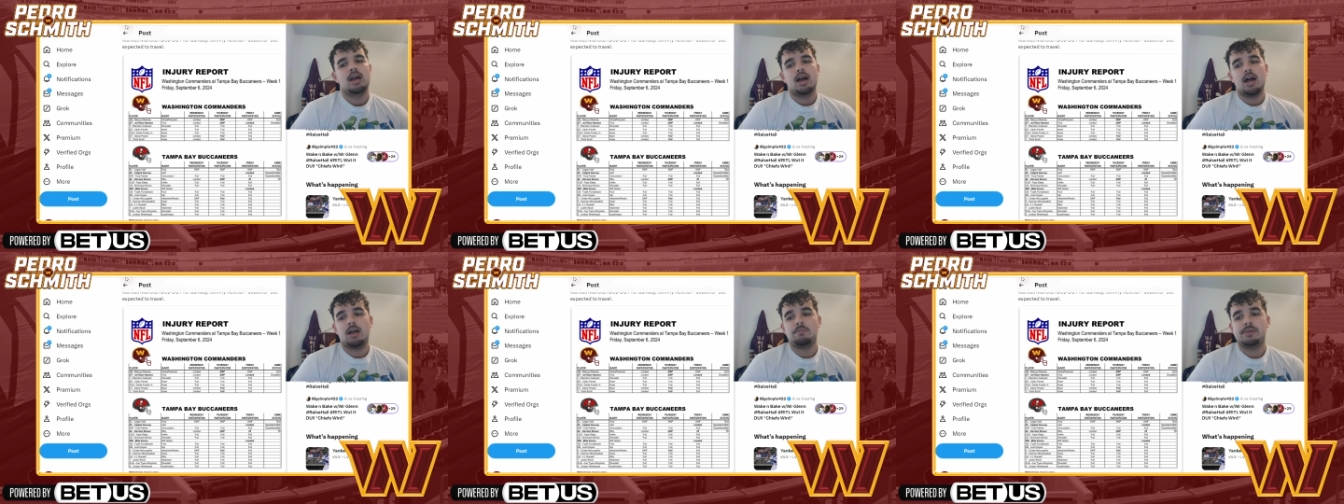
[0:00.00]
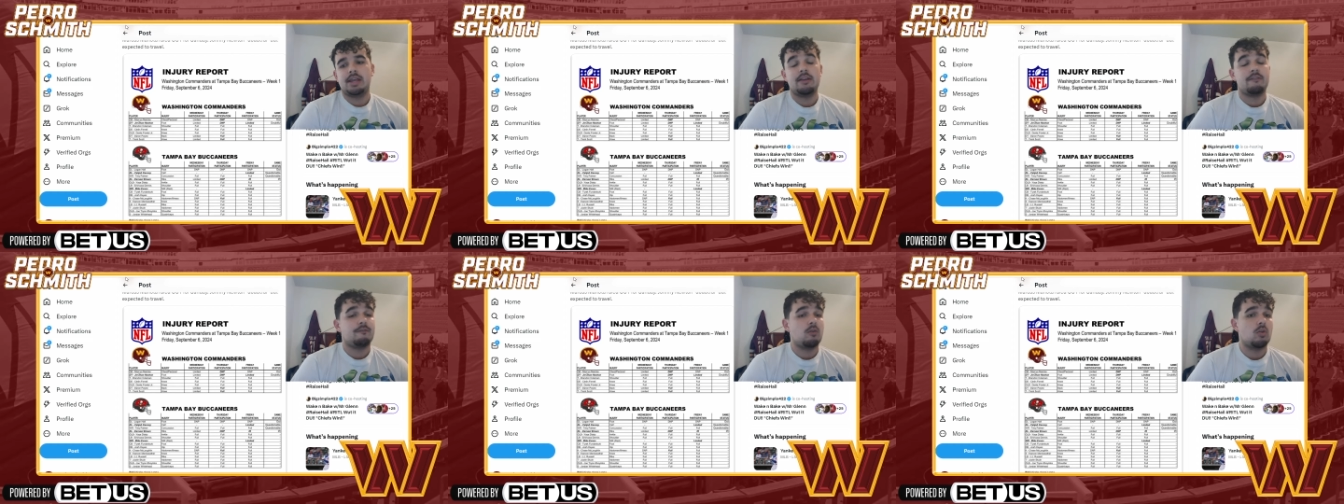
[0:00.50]
update
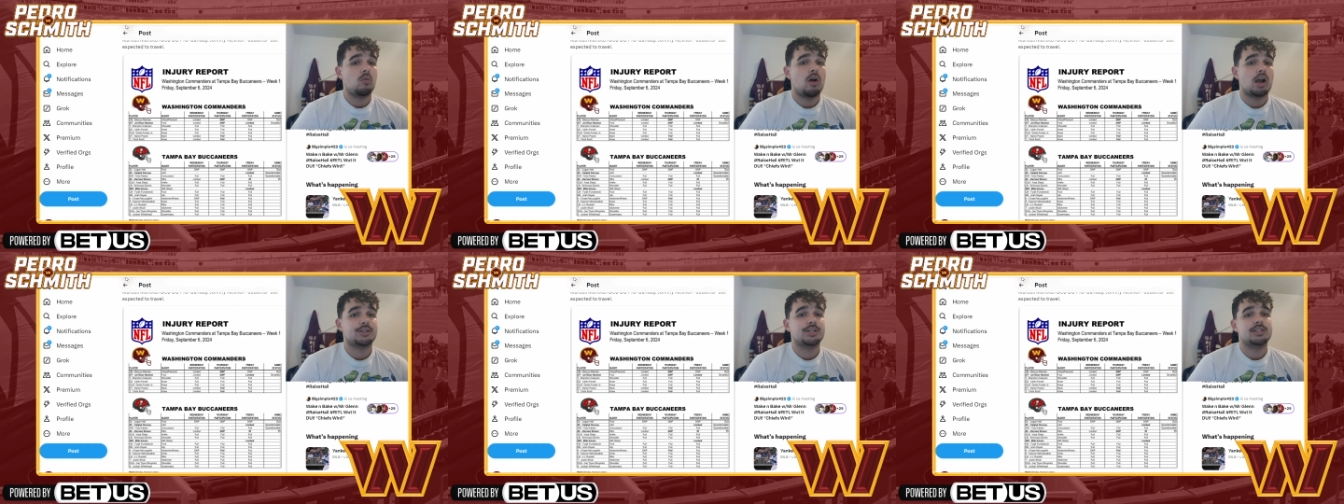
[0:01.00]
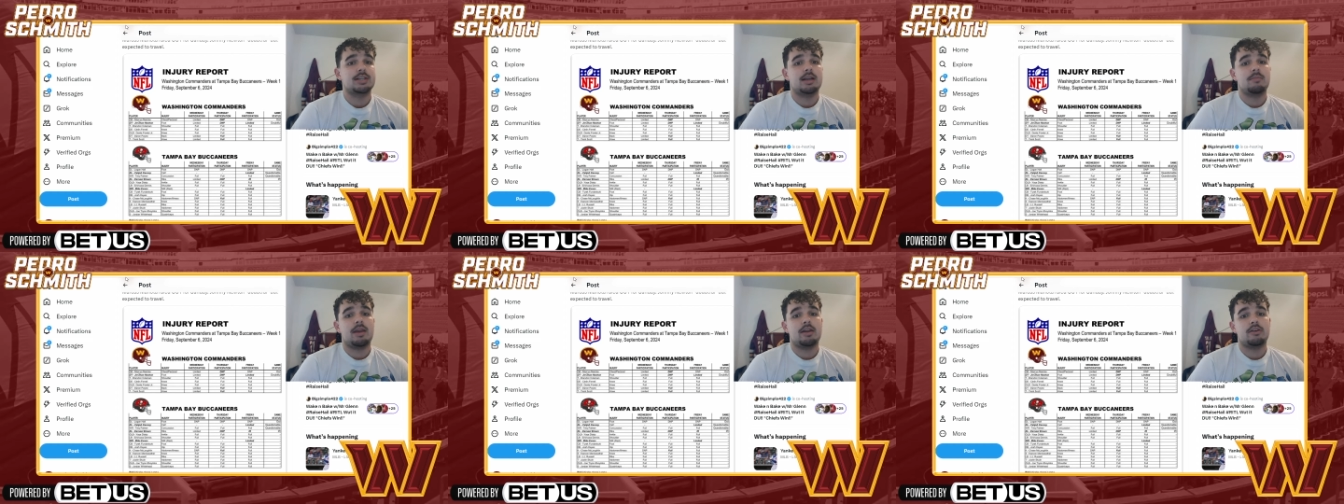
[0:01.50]
for the Washington
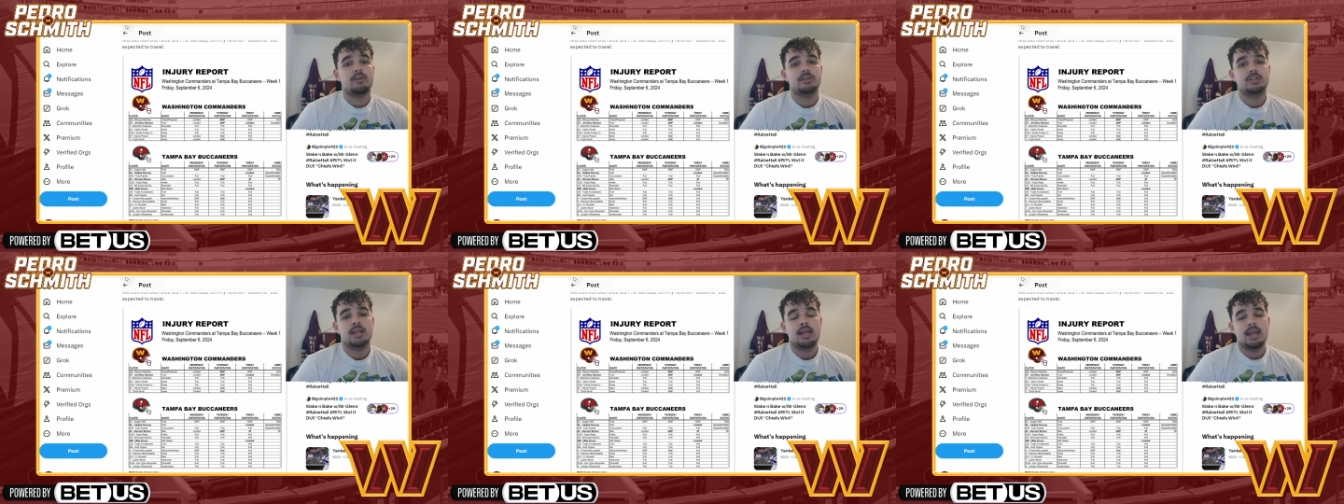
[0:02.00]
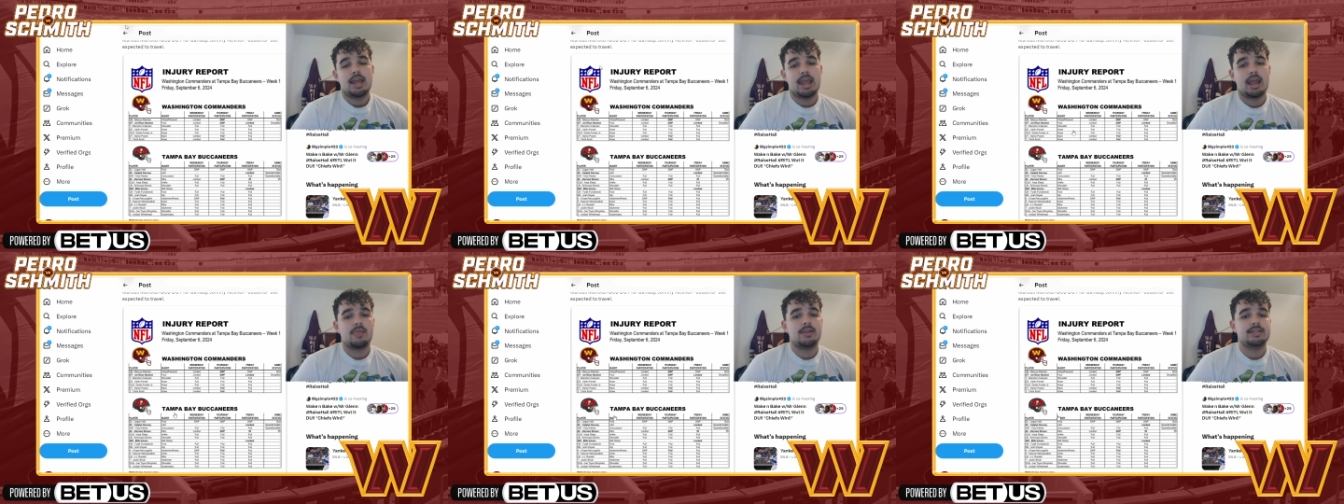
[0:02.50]
Commanders
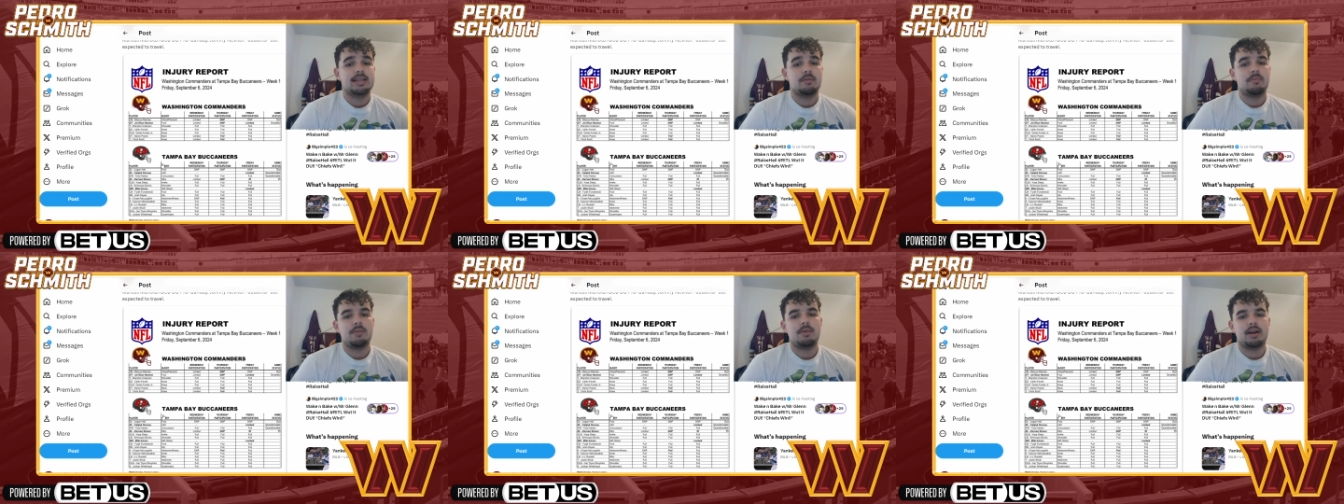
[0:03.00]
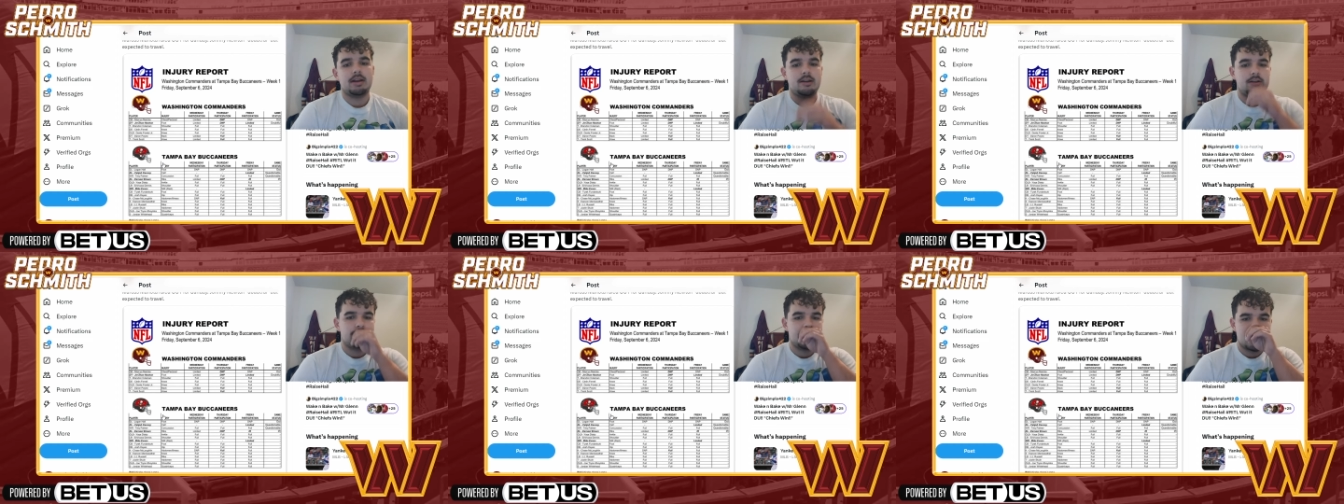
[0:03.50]
and the Tampa Bay
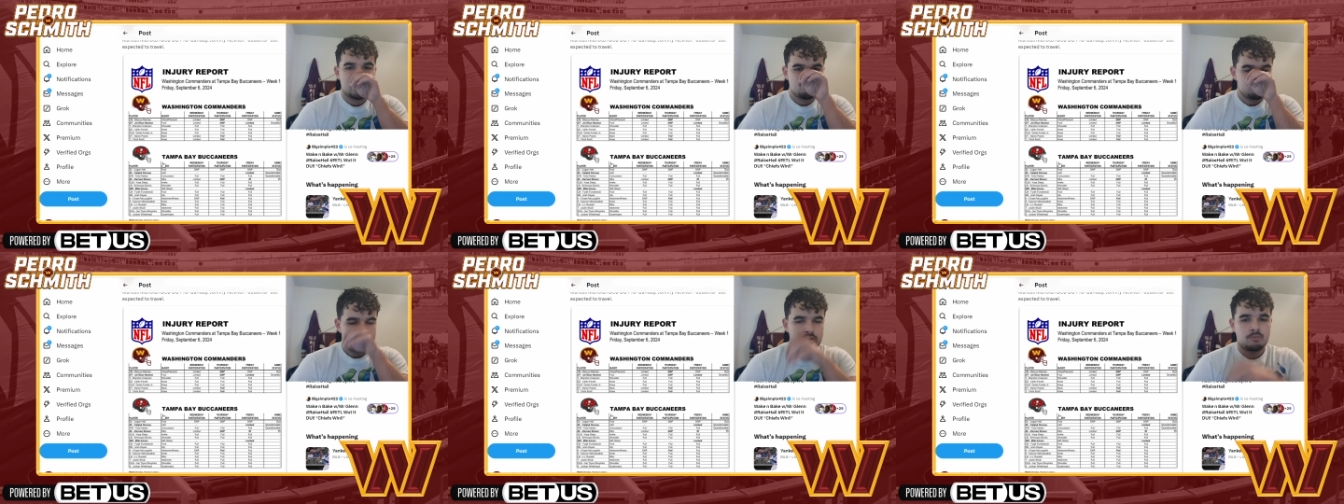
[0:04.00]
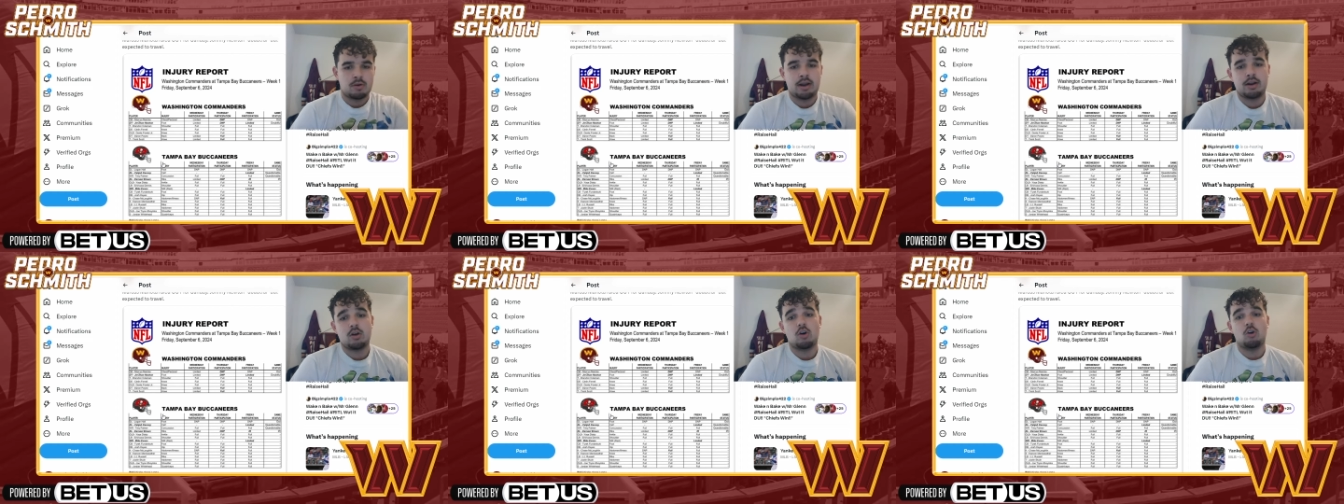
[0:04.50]
Buccaneers game. So
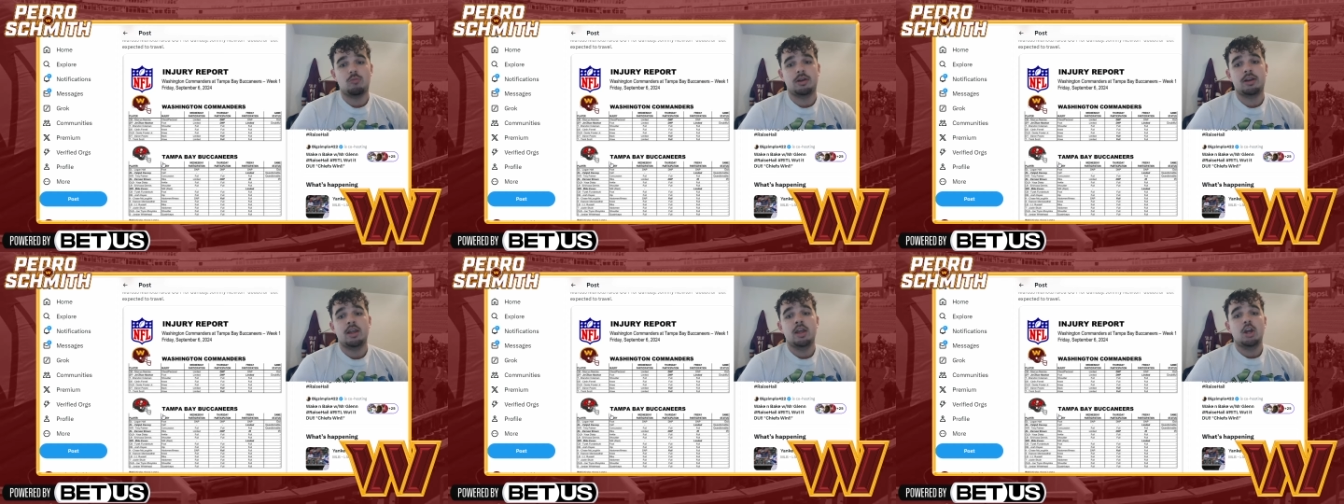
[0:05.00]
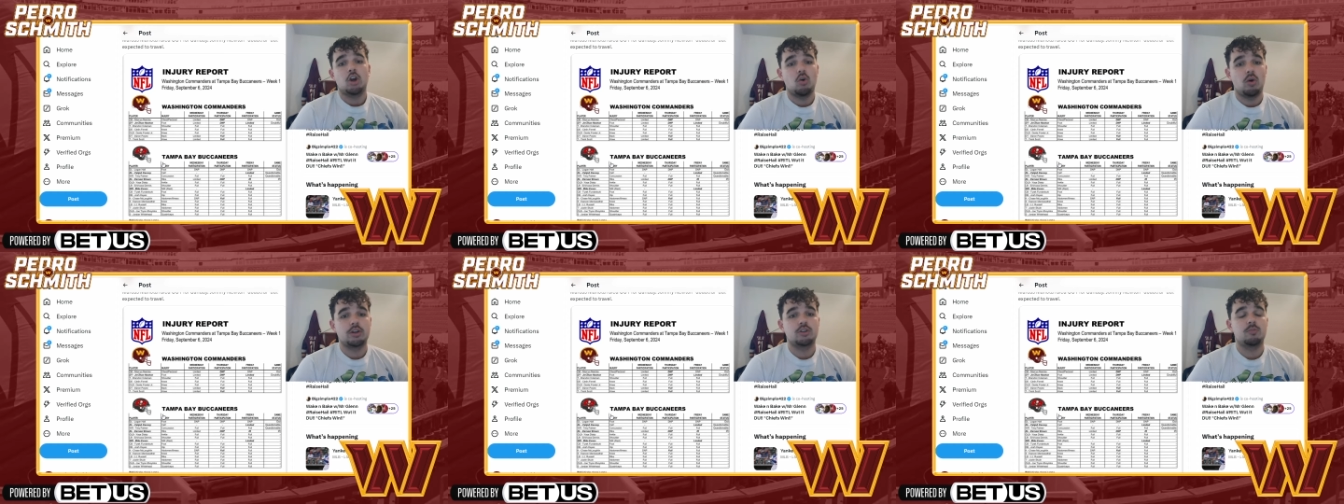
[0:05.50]
Brandon Coleman
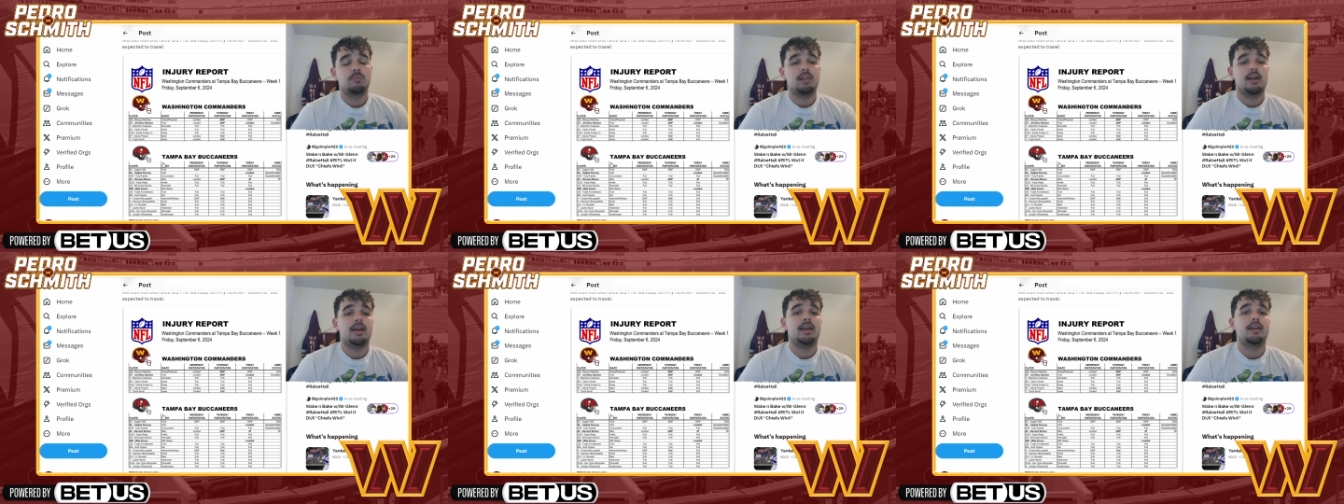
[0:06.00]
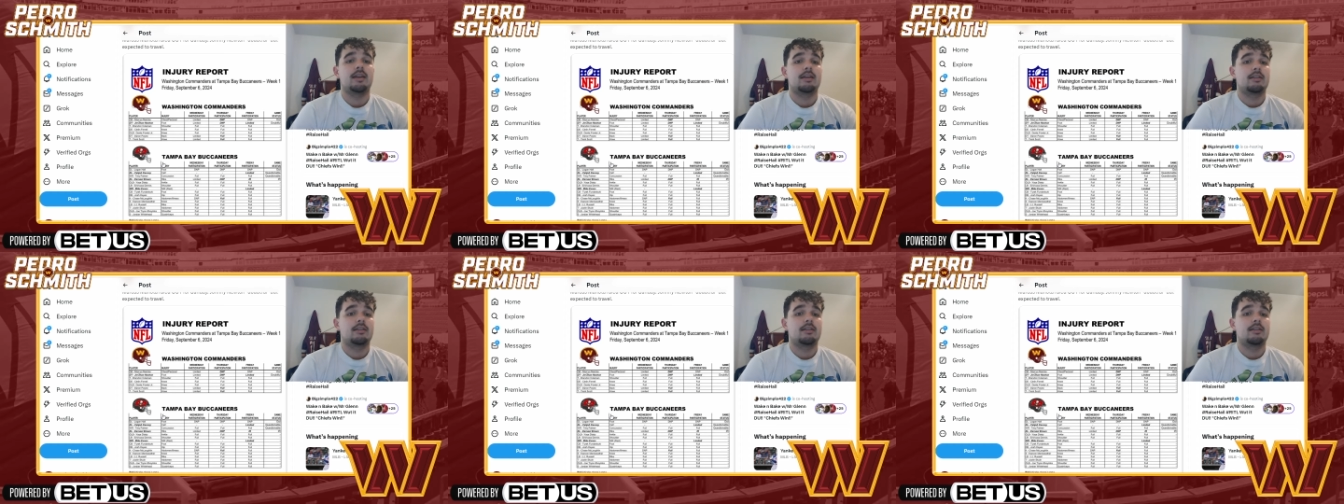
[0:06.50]
going to play.